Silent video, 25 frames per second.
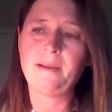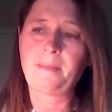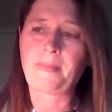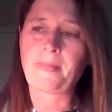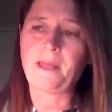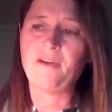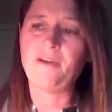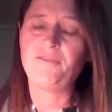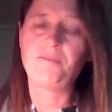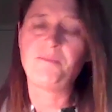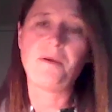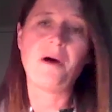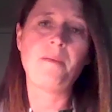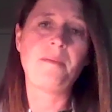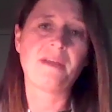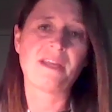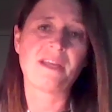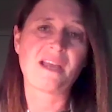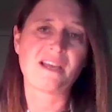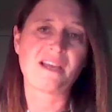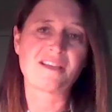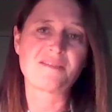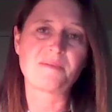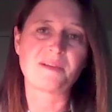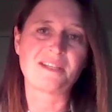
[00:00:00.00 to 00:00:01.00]
of public
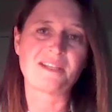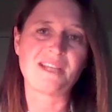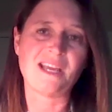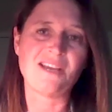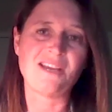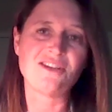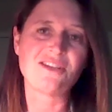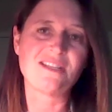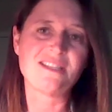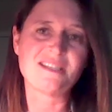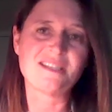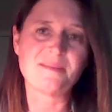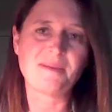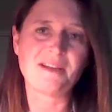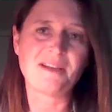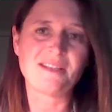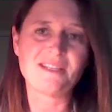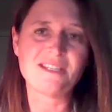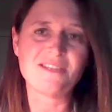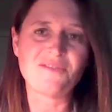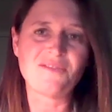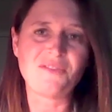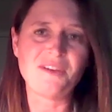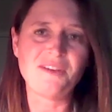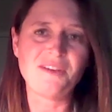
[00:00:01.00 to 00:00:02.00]
expectations about
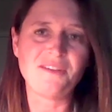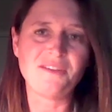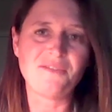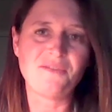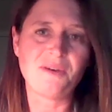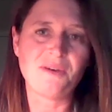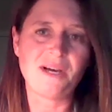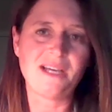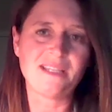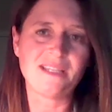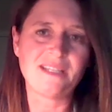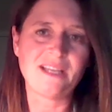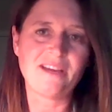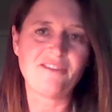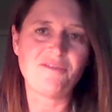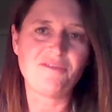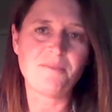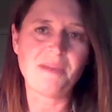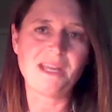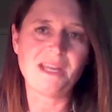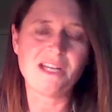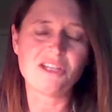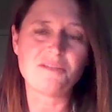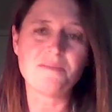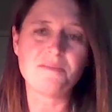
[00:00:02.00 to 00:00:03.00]
this field of wildlife
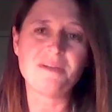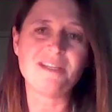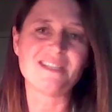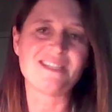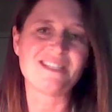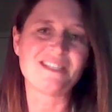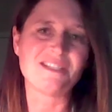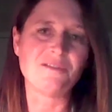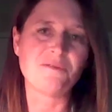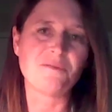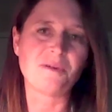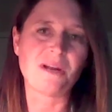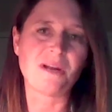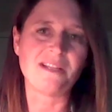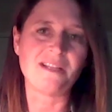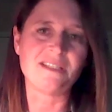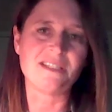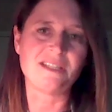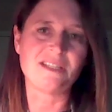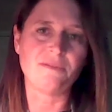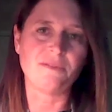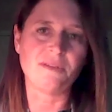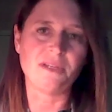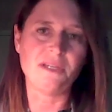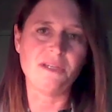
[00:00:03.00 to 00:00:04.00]
management. It's still
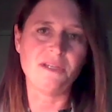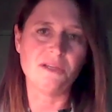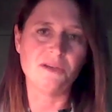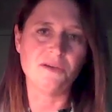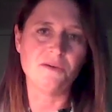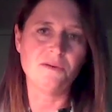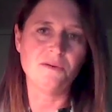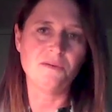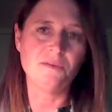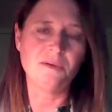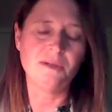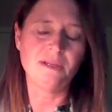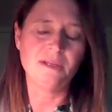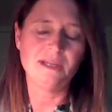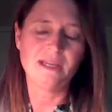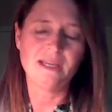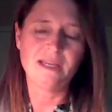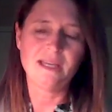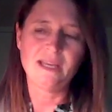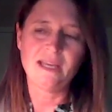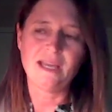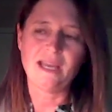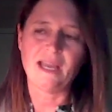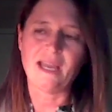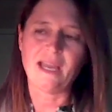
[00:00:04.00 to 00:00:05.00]
relatively new.
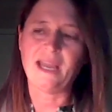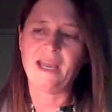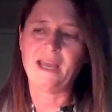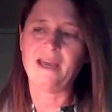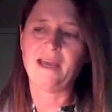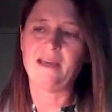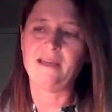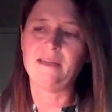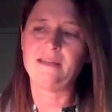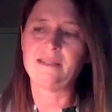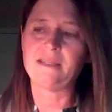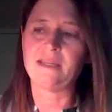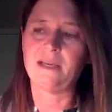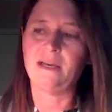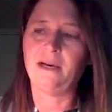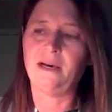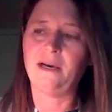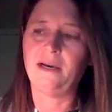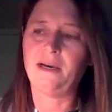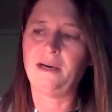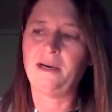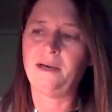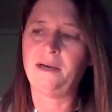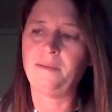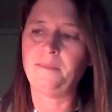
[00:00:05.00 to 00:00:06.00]
And
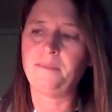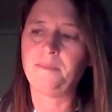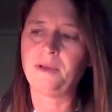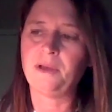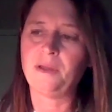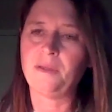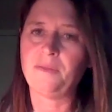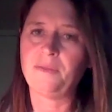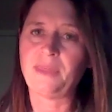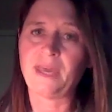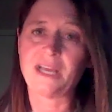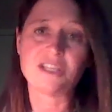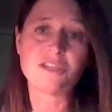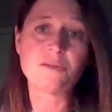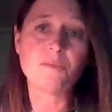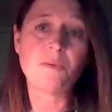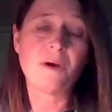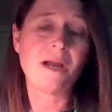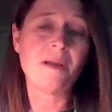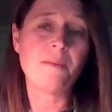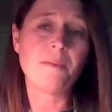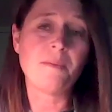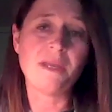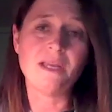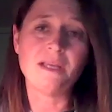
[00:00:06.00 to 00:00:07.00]
that's
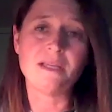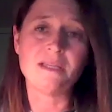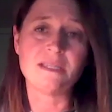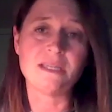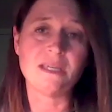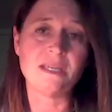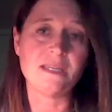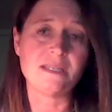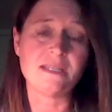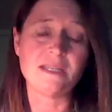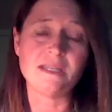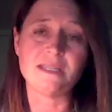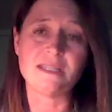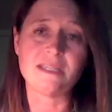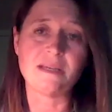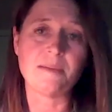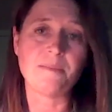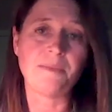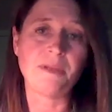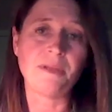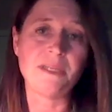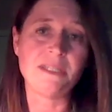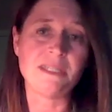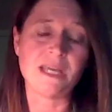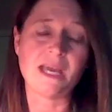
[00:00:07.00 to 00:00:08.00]
why we exist, is
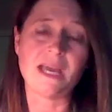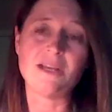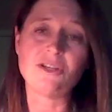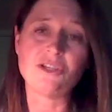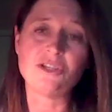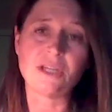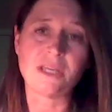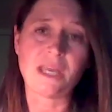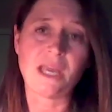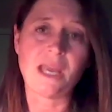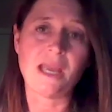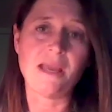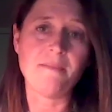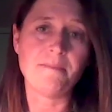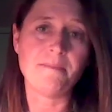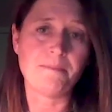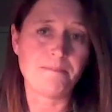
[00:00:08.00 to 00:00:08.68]
simply to educate